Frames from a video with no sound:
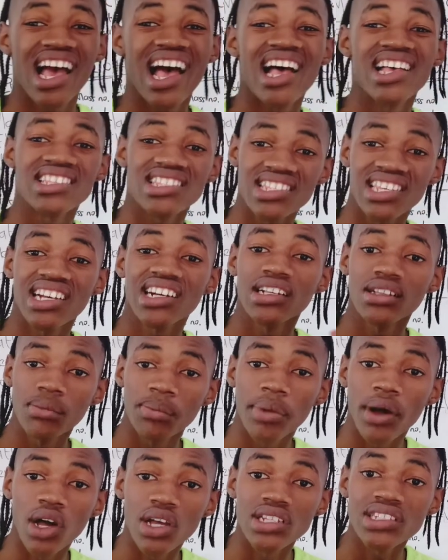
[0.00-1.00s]
a single
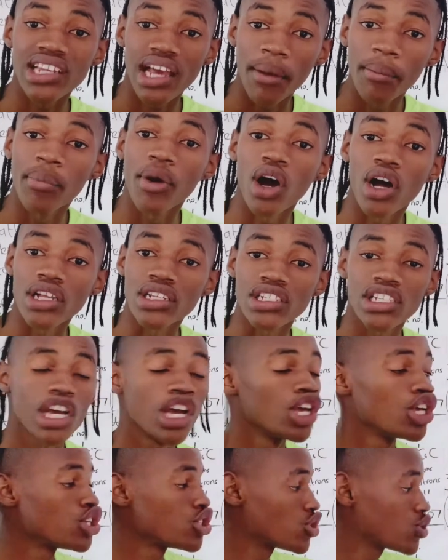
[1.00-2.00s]
bond, a bond.
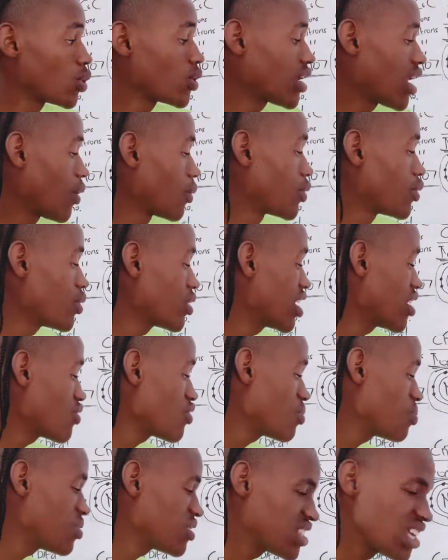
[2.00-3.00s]
So now you can
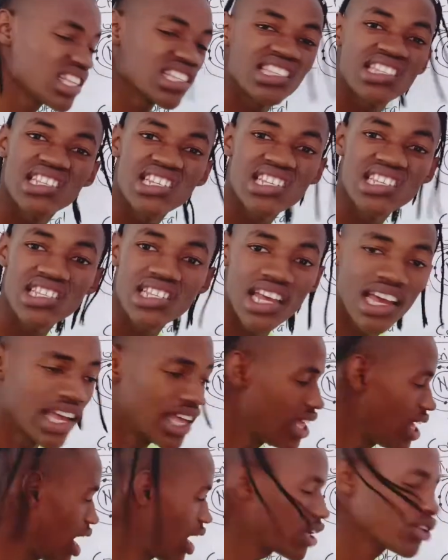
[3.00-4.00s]
represent this,
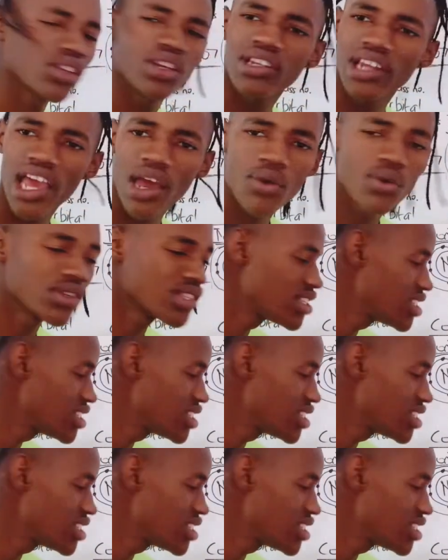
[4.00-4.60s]
not arrows,